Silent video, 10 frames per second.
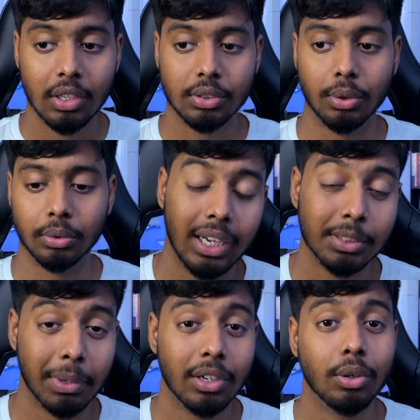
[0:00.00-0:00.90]
so
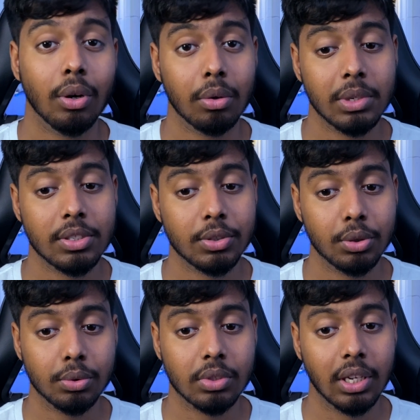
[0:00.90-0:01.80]
it's better to always
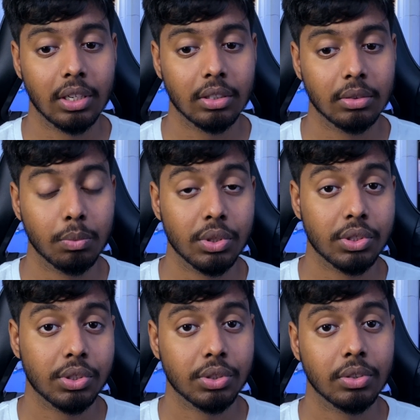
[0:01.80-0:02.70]
choose like
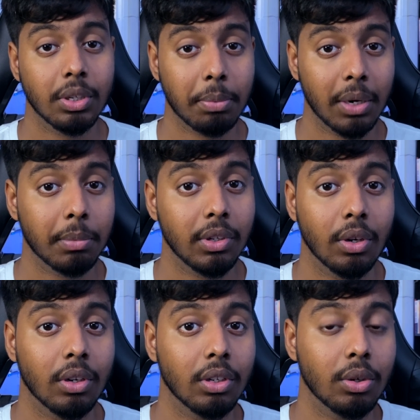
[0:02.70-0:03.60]
which department
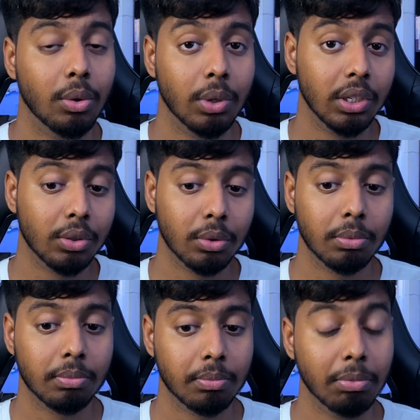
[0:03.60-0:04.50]
you're going to go into